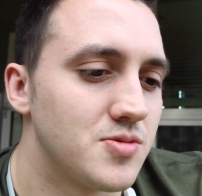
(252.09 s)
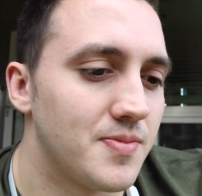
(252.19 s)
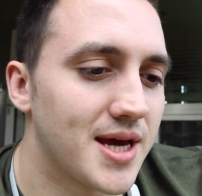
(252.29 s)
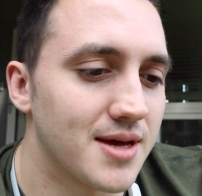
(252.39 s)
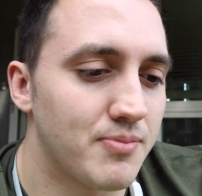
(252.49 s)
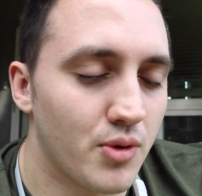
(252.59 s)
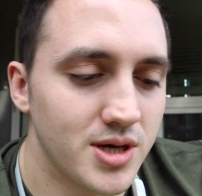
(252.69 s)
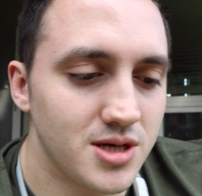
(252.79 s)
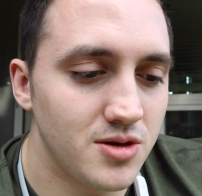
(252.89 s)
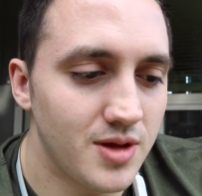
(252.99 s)
make a
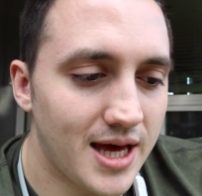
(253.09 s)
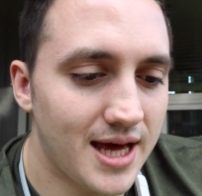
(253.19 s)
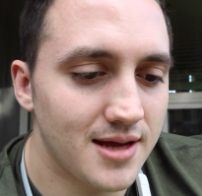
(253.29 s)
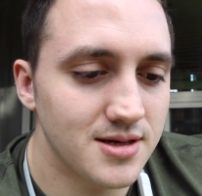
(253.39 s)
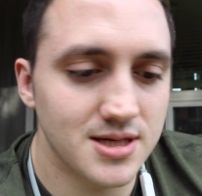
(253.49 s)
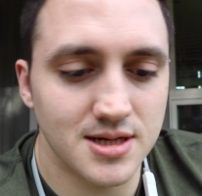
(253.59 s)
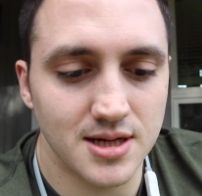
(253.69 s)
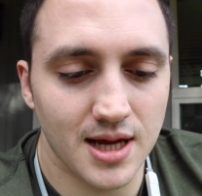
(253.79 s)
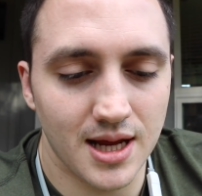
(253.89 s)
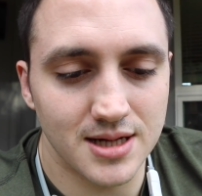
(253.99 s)
point to do that just
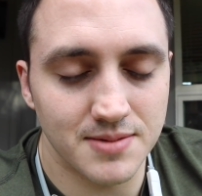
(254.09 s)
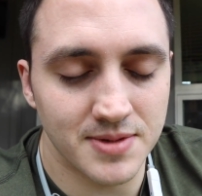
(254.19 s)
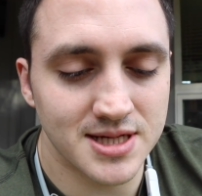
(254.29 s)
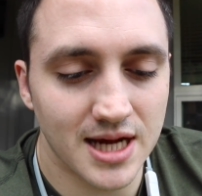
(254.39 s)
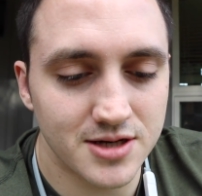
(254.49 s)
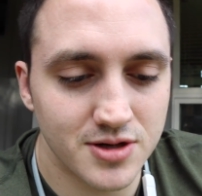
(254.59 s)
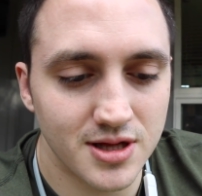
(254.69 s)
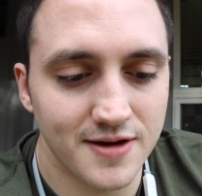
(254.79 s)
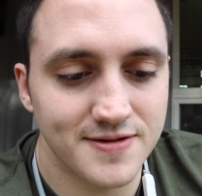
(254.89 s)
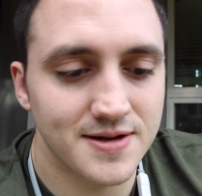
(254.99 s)
and some accessory
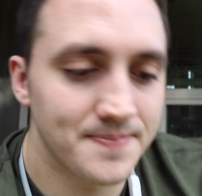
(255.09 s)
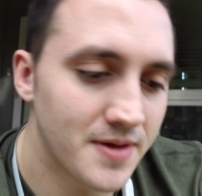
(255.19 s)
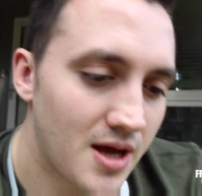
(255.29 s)
lifts.